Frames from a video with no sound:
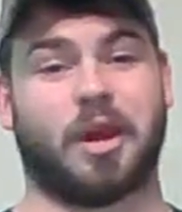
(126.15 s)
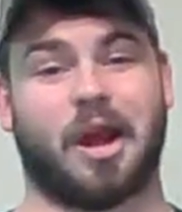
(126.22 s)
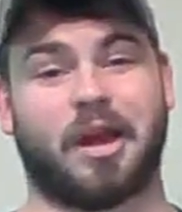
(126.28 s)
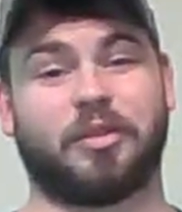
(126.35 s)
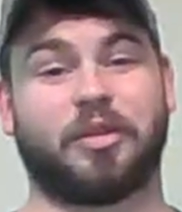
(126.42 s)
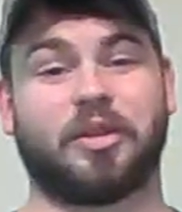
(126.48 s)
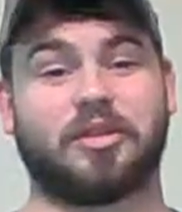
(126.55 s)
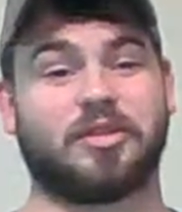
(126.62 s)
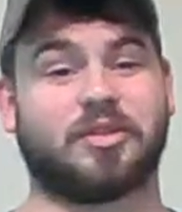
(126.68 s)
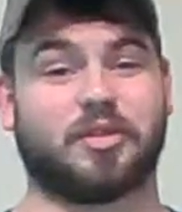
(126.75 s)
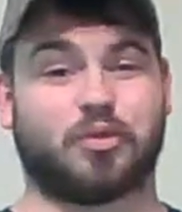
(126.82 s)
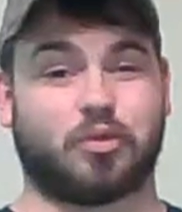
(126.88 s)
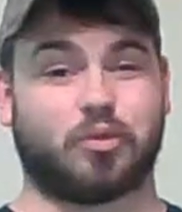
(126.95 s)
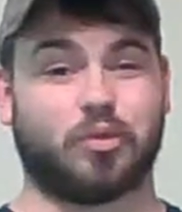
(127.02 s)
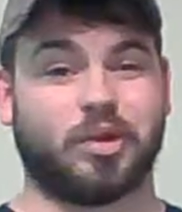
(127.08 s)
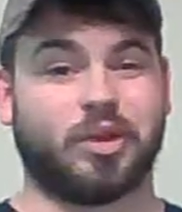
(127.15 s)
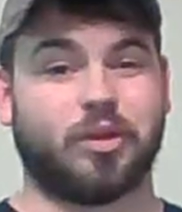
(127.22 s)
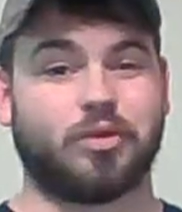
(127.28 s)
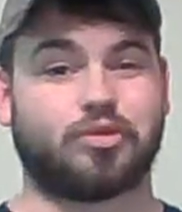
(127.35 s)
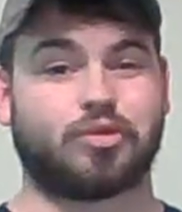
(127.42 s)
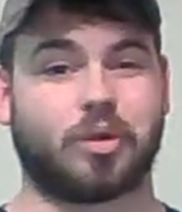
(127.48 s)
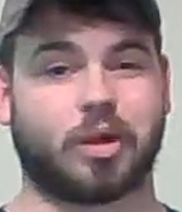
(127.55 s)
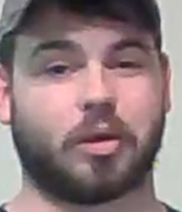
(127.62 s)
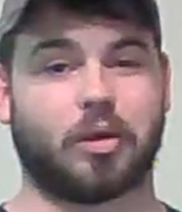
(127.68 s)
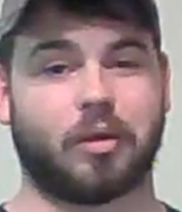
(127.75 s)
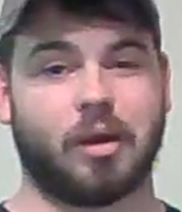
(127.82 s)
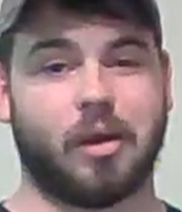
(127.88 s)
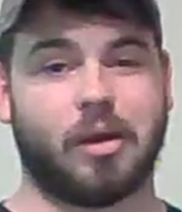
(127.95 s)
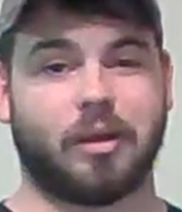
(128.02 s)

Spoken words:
I think this is a really good trigger.